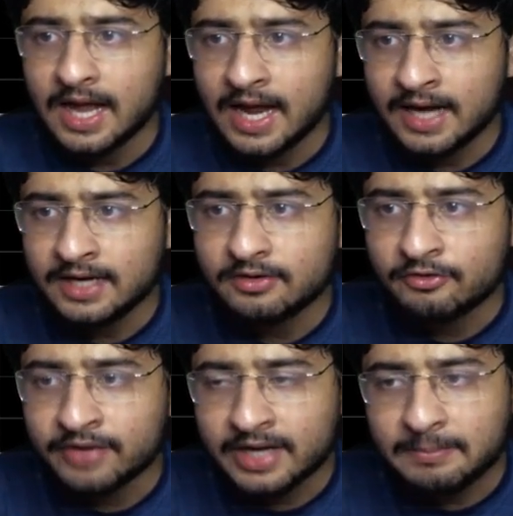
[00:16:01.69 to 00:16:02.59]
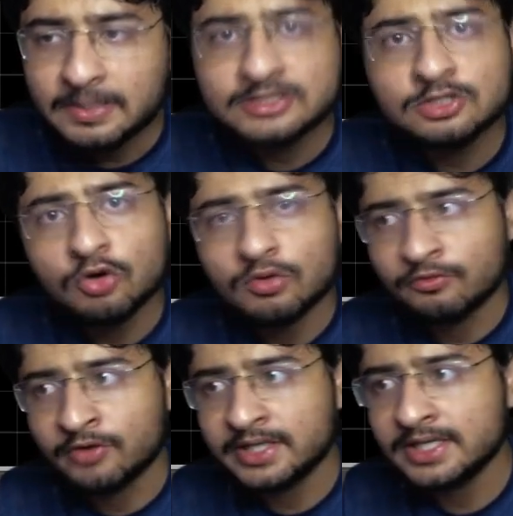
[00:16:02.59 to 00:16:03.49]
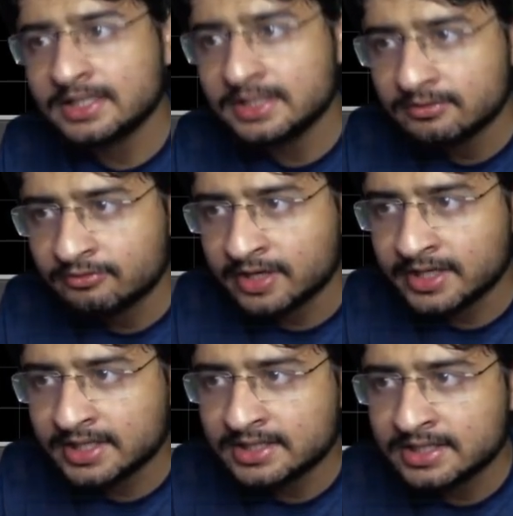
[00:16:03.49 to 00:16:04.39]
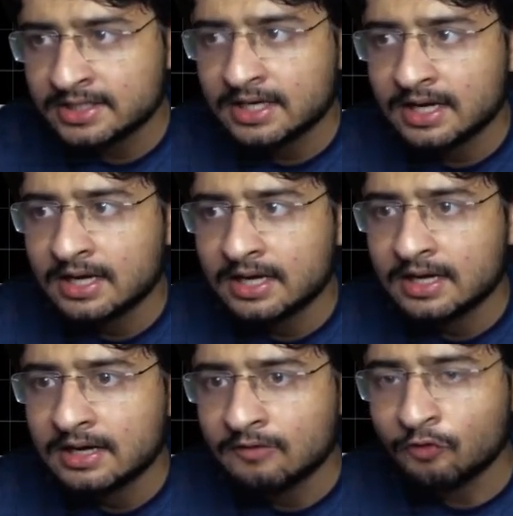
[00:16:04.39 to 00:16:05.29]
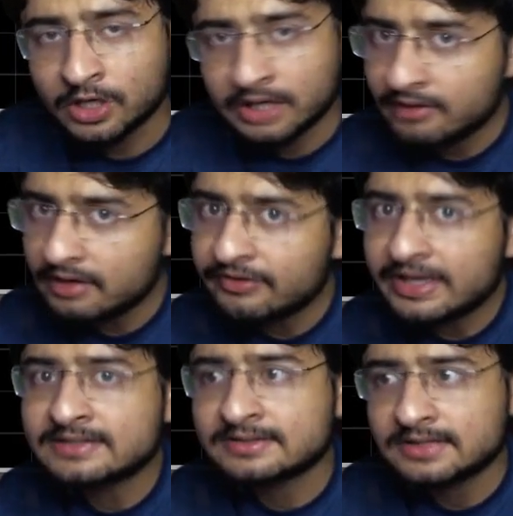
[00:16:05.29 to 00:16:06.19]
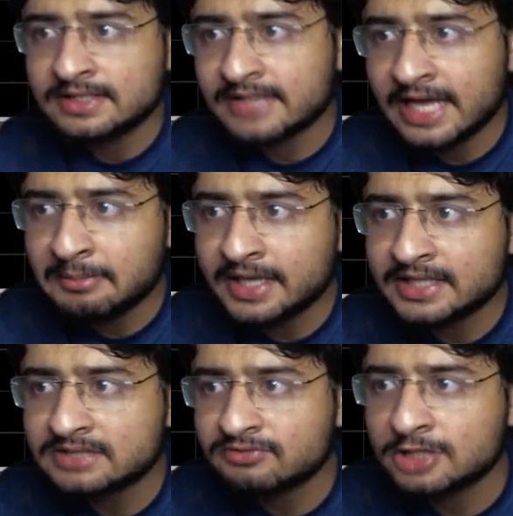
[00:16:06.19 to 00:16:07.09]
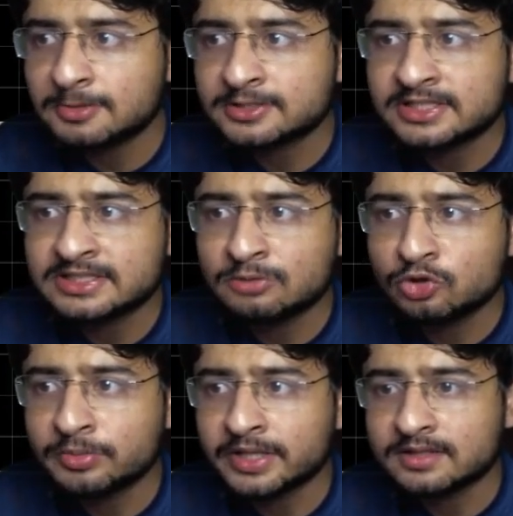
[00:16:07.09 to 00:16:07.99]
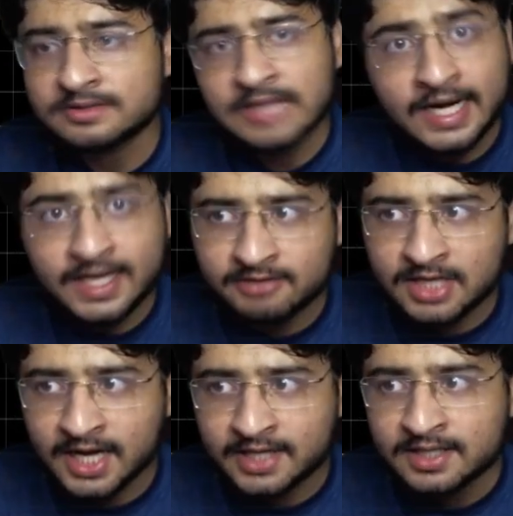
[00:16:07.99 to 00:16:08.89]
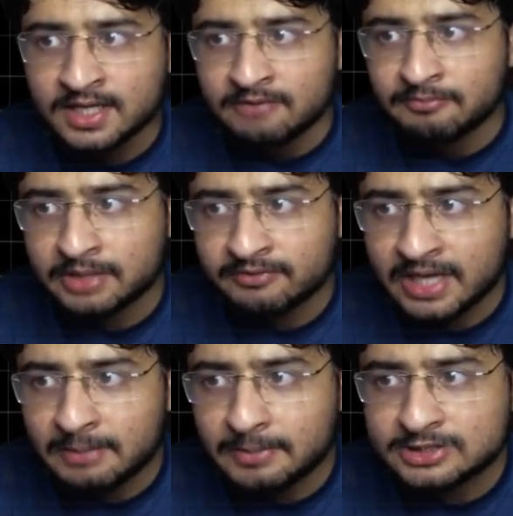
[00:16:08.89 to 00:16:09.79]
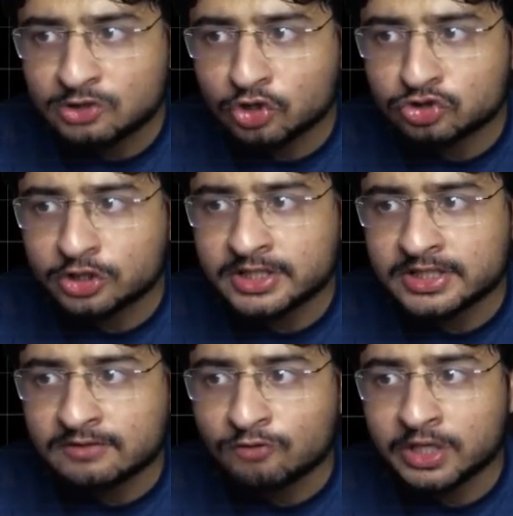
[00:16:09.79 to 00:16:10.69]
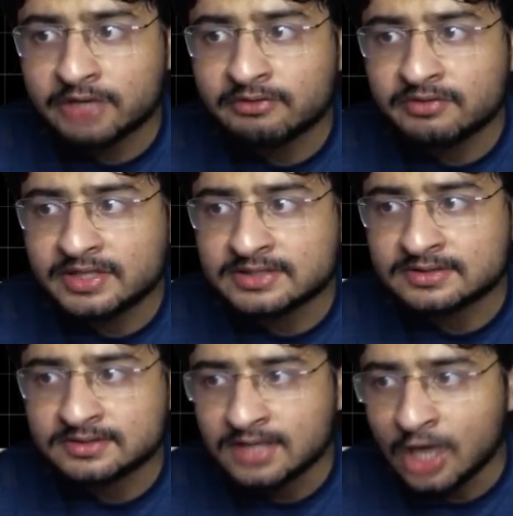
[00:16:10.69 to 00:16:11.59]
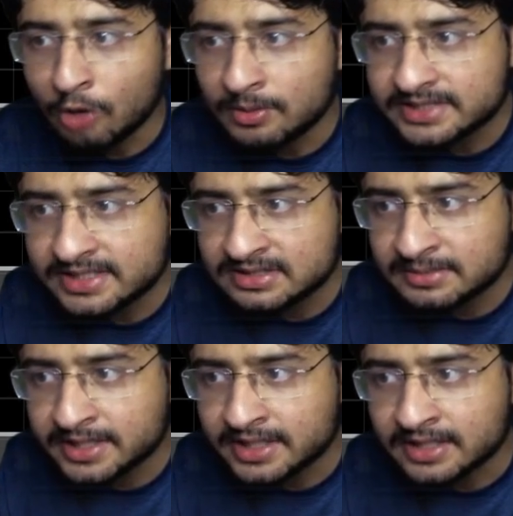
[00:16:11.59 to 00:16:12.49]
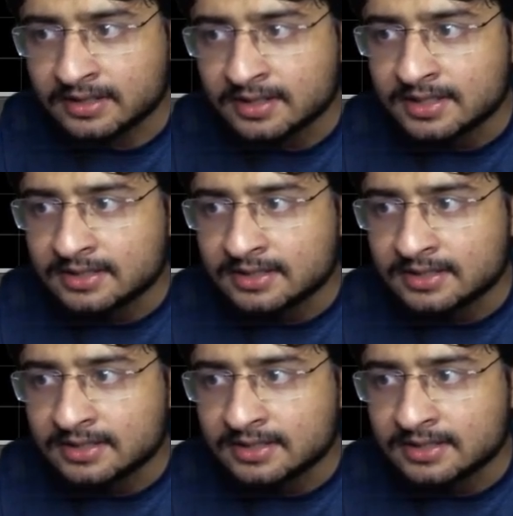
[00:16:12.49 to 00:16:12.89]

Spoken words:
And when I'm placing vertically, whatever ways is n minus 1th person is able to make, that I will add. But when I'm placing horizontally, whatever ways, how much area is remaining?